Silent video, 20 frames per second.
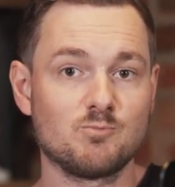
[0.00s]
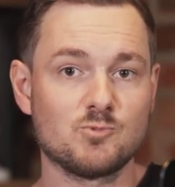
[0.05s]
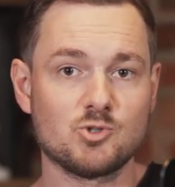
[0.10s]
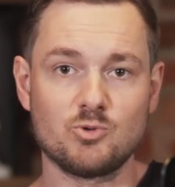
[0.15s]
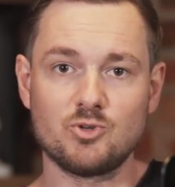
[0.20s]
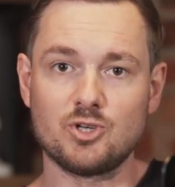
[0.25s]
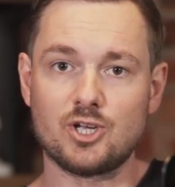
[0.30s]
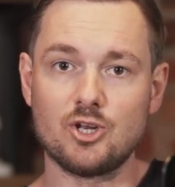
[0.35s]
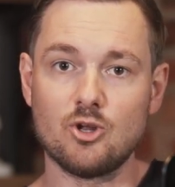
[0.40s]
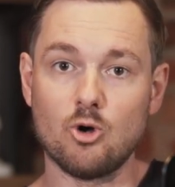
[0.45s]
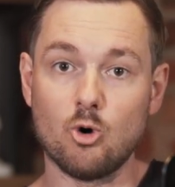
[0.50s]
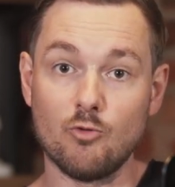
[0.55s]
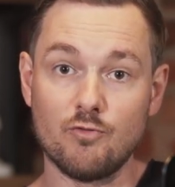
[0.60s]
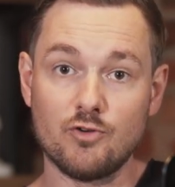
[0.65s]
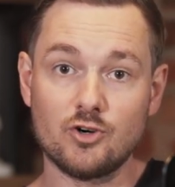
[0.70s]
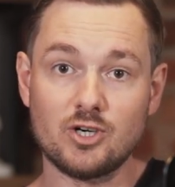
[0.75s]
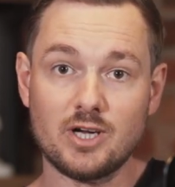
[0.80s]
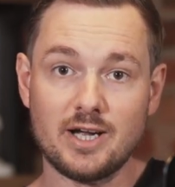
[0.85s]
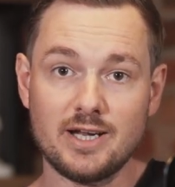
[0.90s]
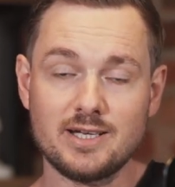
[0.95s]
So you can
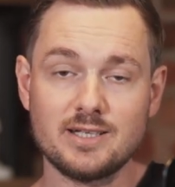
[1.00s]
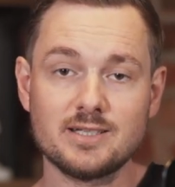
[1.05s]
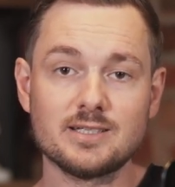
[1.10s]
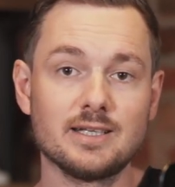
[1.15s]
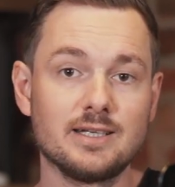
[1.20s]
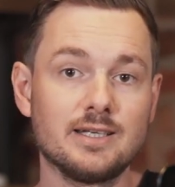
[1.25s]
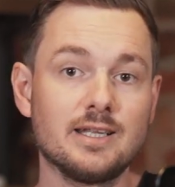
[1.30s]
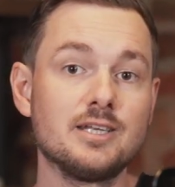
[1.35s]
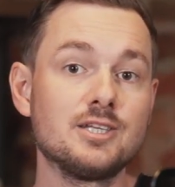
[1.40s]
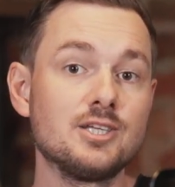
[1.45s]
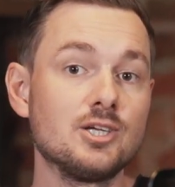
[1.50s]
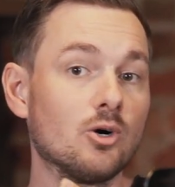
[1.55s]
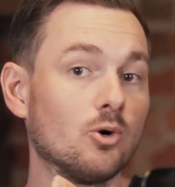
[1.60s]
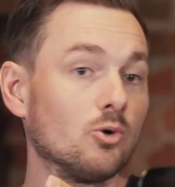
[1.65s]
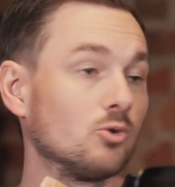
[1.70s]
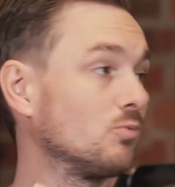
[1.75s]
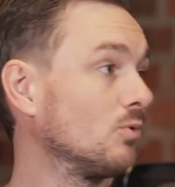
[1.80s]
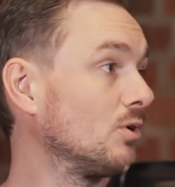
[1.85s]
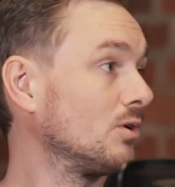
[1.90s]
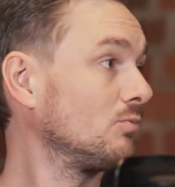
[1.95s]
override it and then the
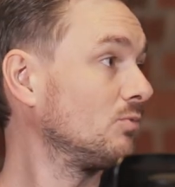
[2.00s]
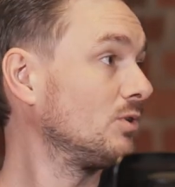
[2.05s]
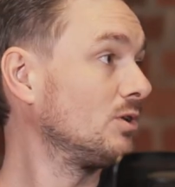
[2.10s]
old one